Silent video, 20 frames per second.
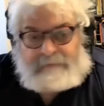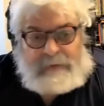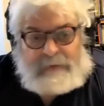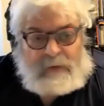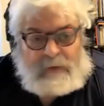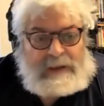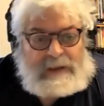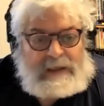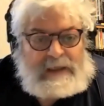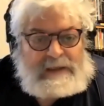
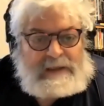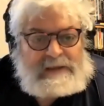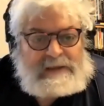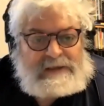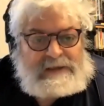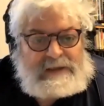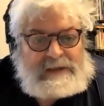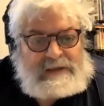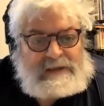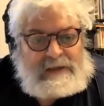We need to
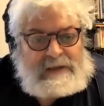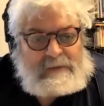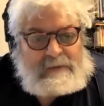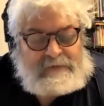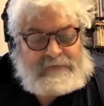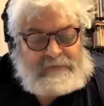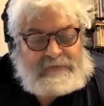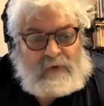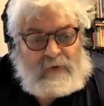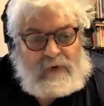see, number
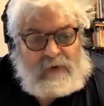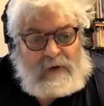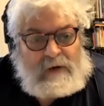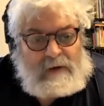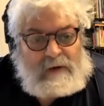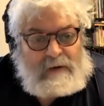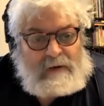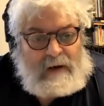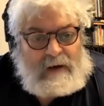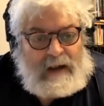
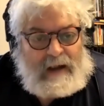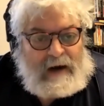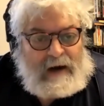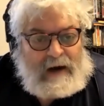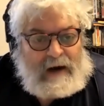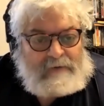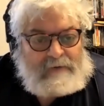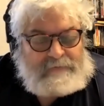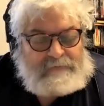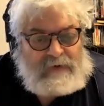4,
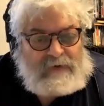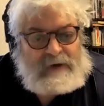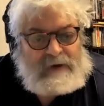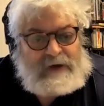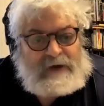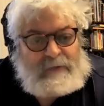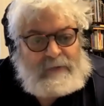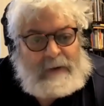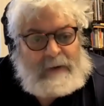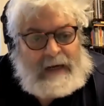our full
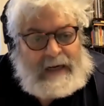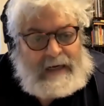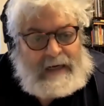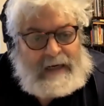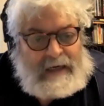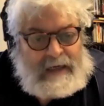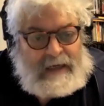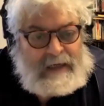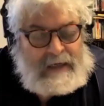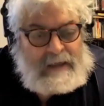
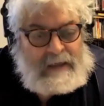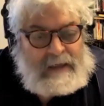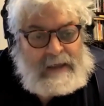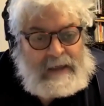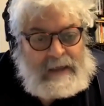humanity.